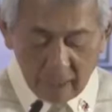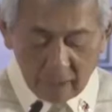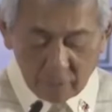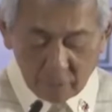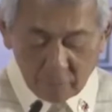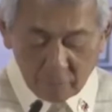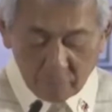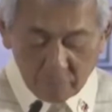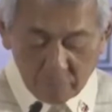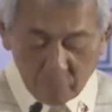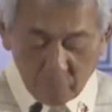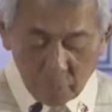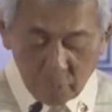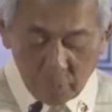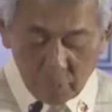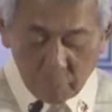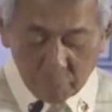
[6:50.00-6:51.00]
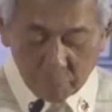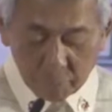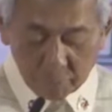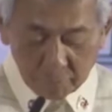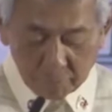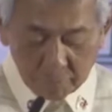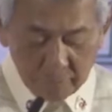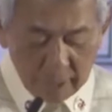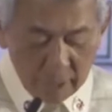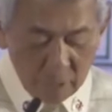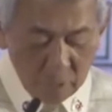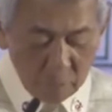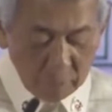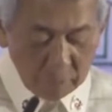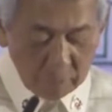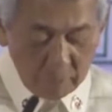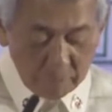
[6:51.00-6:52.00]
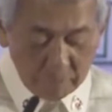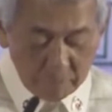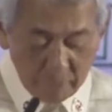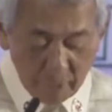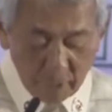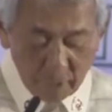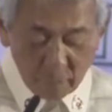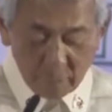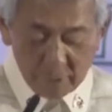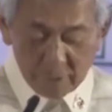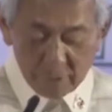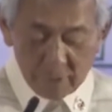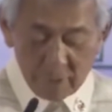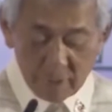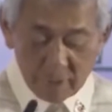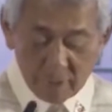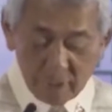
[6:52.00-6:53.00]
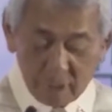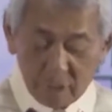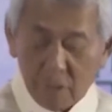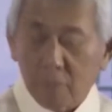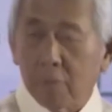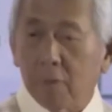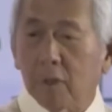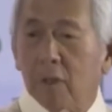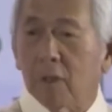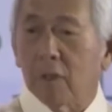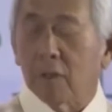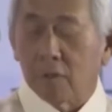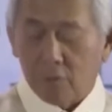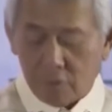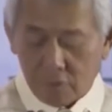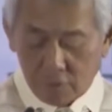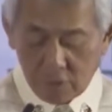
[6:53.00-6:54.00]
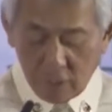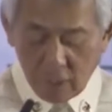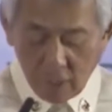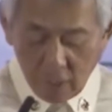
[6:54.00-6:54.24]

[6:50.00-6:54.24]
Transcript: conferred profound and far-reaching significance